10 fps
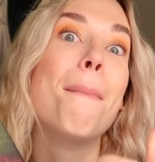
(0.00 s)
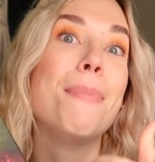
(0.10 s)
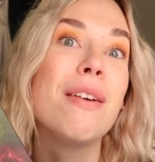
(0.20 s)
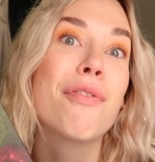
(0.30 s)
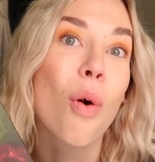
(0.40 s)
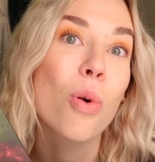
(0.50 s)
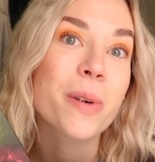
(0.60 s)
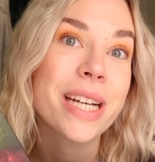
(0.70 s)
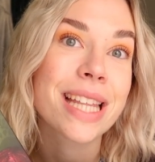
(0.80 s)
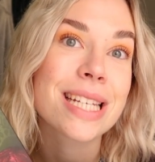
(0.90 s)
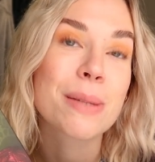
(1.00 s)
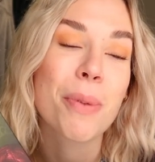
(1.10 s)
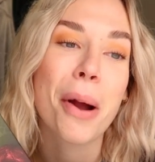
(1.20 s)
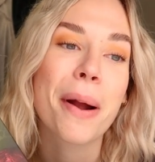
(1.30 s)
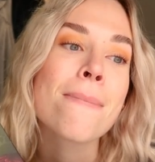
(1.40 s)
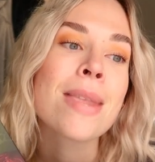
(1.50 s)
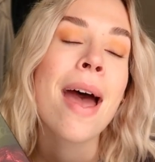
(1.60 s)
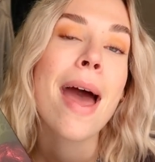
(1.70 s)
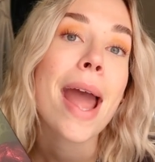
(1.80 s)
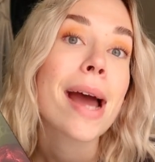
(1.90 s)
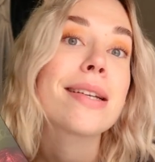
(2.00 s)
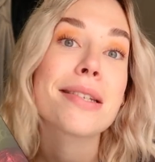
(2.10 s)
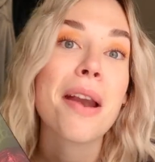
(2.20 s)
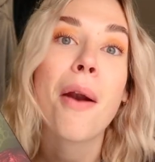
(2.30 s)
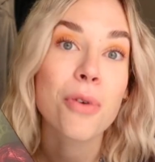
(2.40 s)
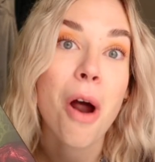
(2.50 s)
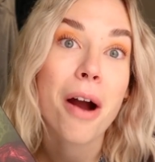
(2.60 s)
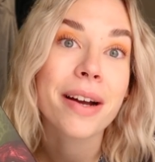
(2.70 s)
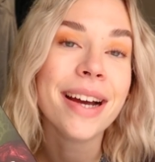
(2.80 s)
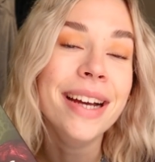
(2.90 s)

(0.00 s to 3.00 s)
before reading this book, and he's not wrong.